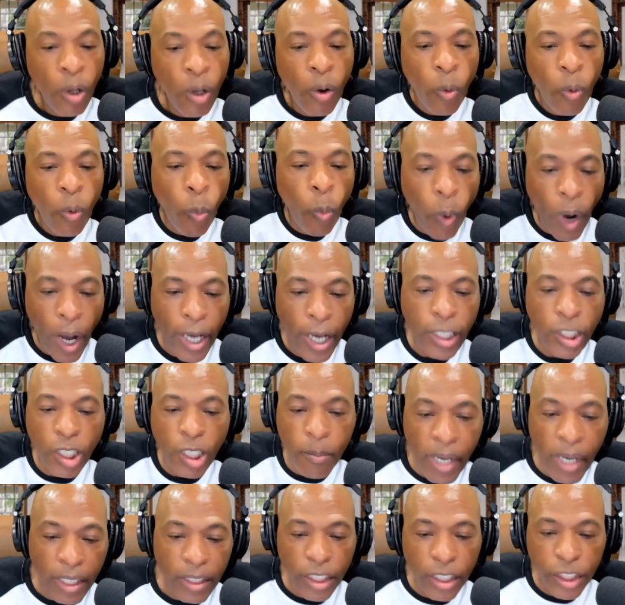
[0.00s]
Why you
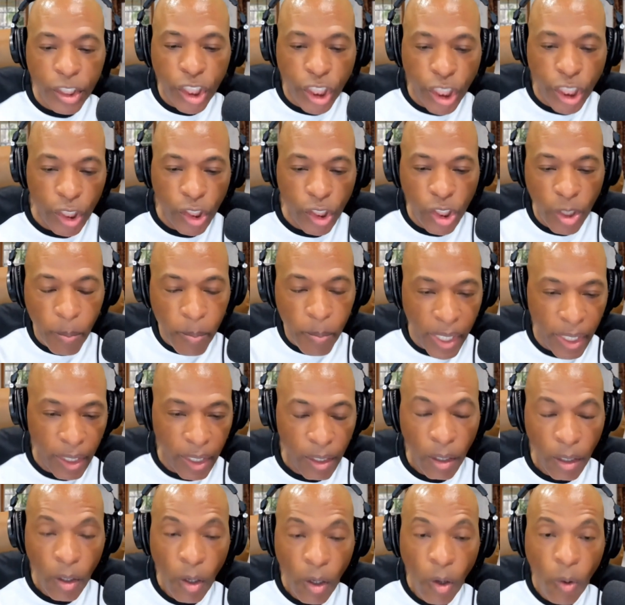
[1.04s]
make the change you make?
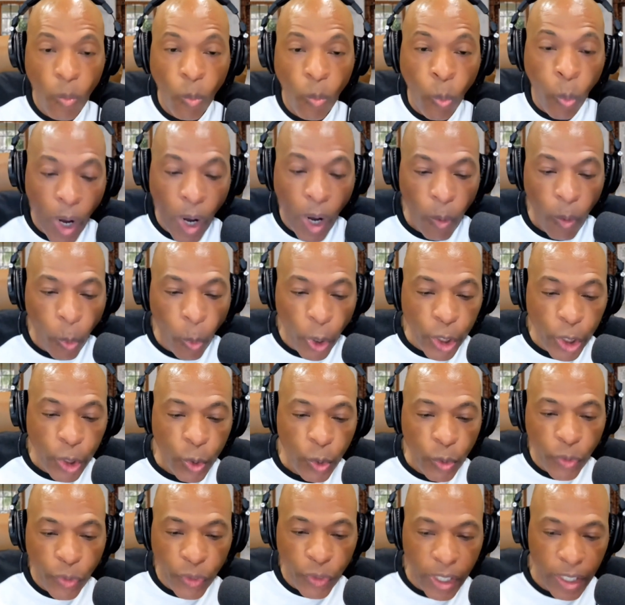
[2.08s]
What were you
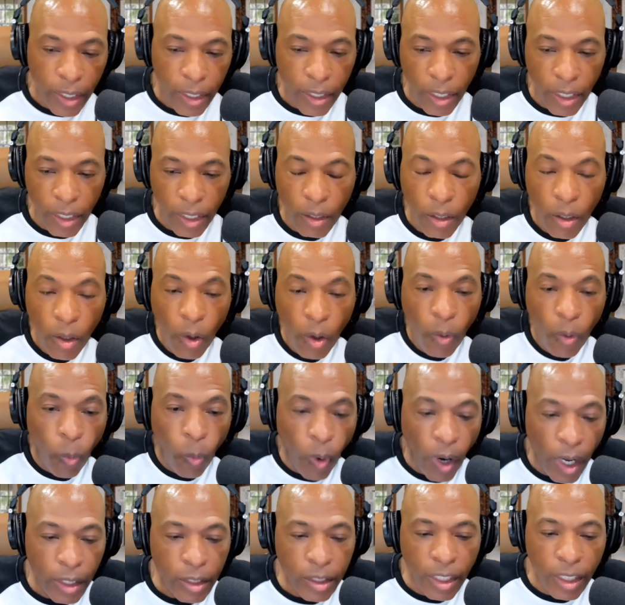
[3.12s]
thinking?
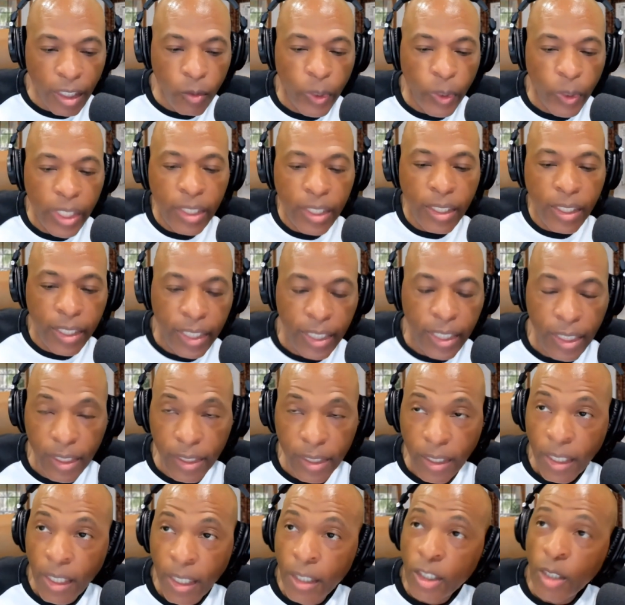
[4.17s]
What did we
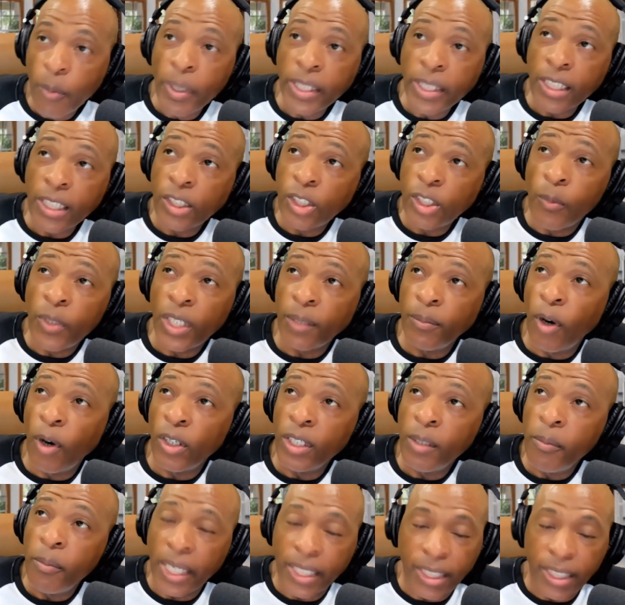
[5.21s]
need? You mentioned something about
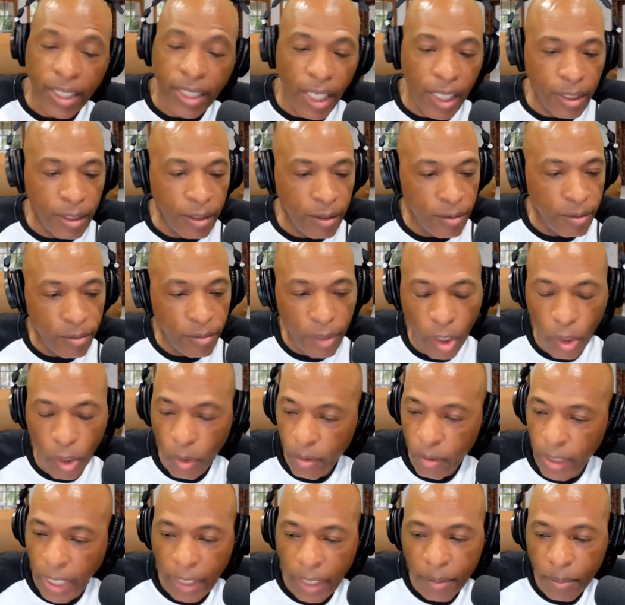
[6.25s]
the Mexican,
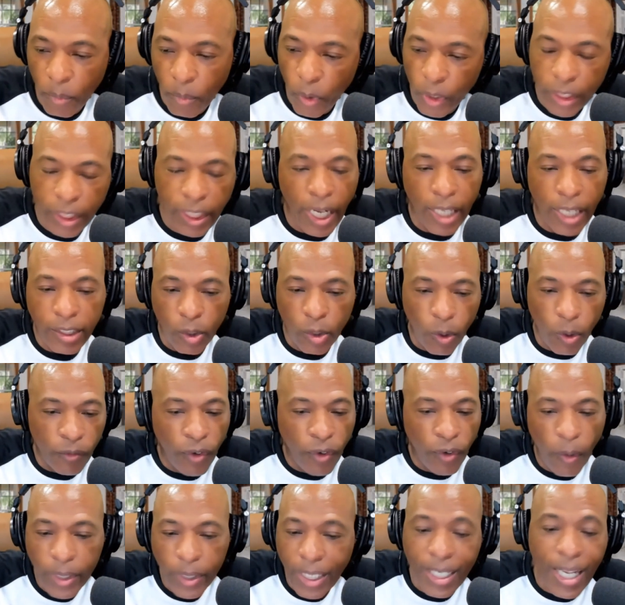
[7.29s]
getting more chance going
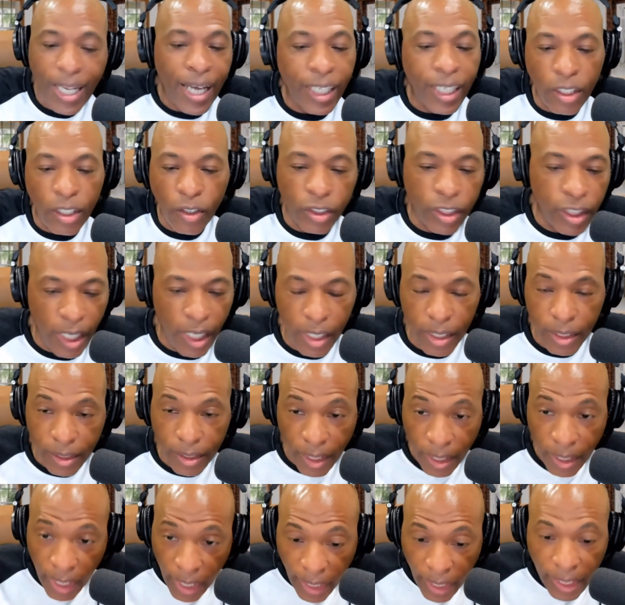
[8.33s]
forward. They're not getting no chance.
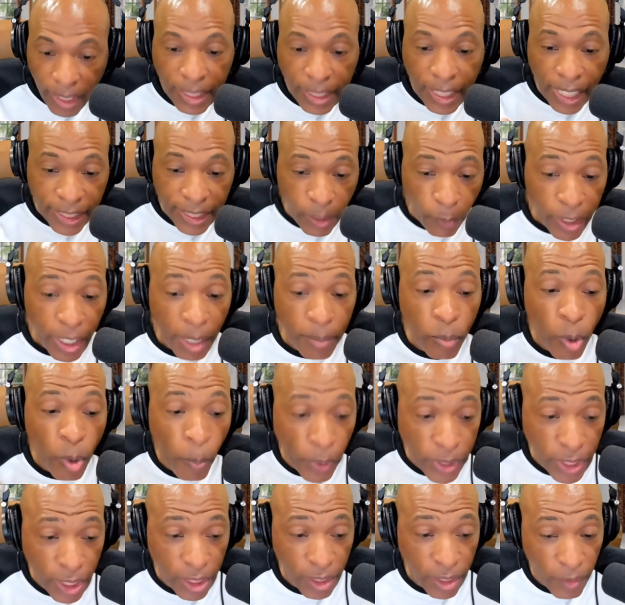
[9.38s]
Yes, they were getting more
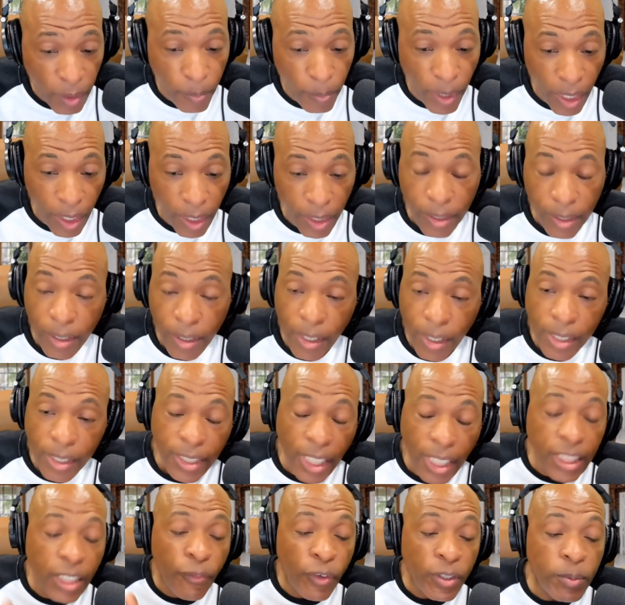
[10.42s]
possession of the ball. The
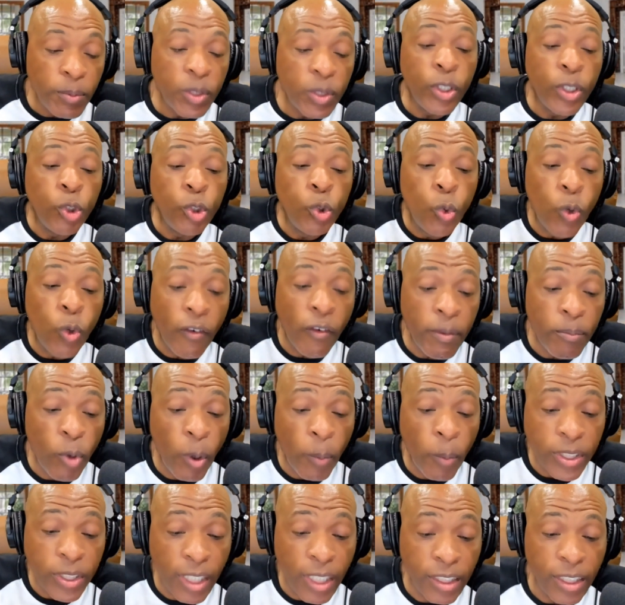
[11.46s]
difference between you having more
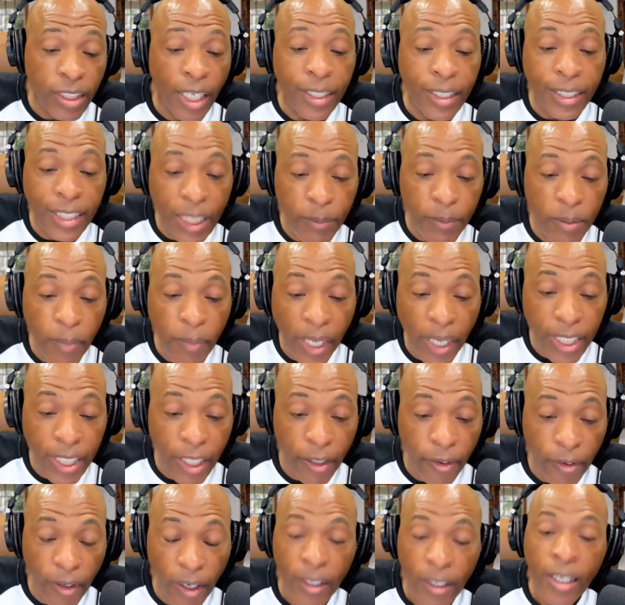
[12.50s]
possession deep in my
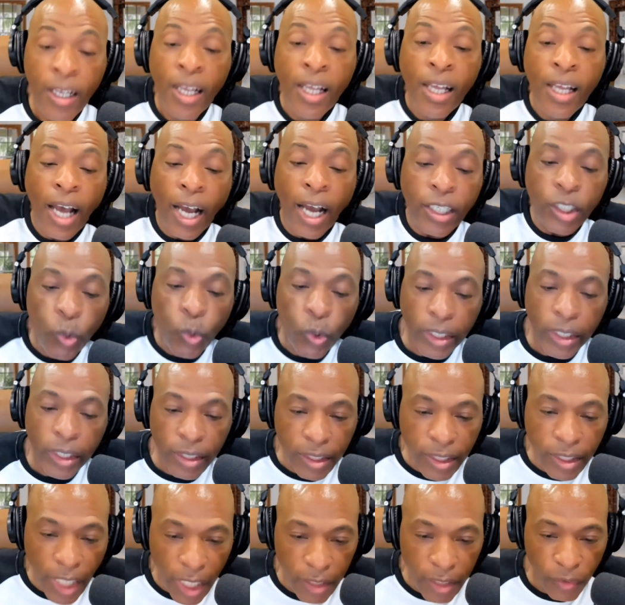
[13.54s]
area and you getting
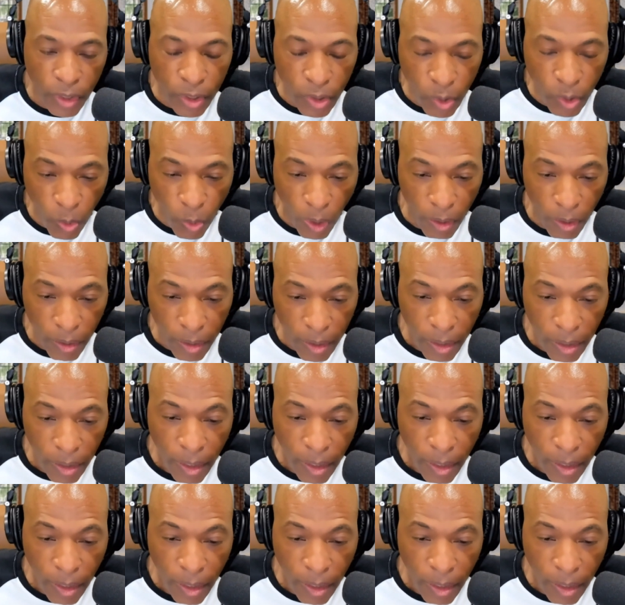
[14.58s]
chance to score.